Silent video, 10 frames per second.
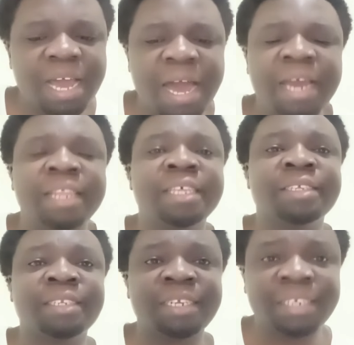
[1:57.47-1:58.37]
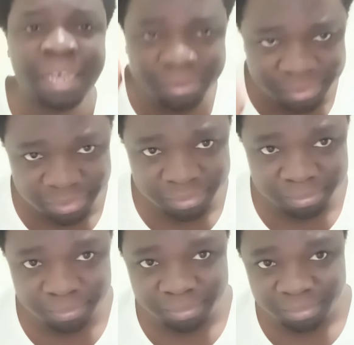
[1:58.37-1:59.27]
at the Statehouse.
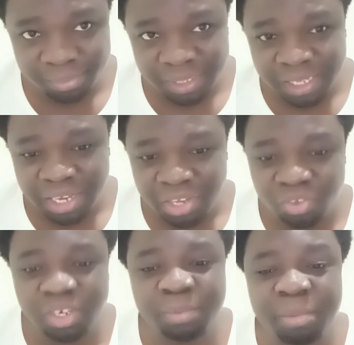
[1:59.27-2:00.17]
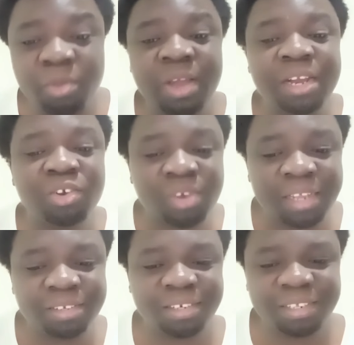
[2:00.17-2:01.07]
So you need people you can
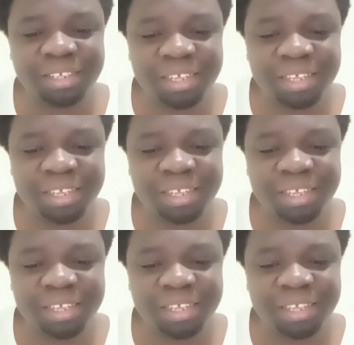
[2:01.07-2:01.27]
trust.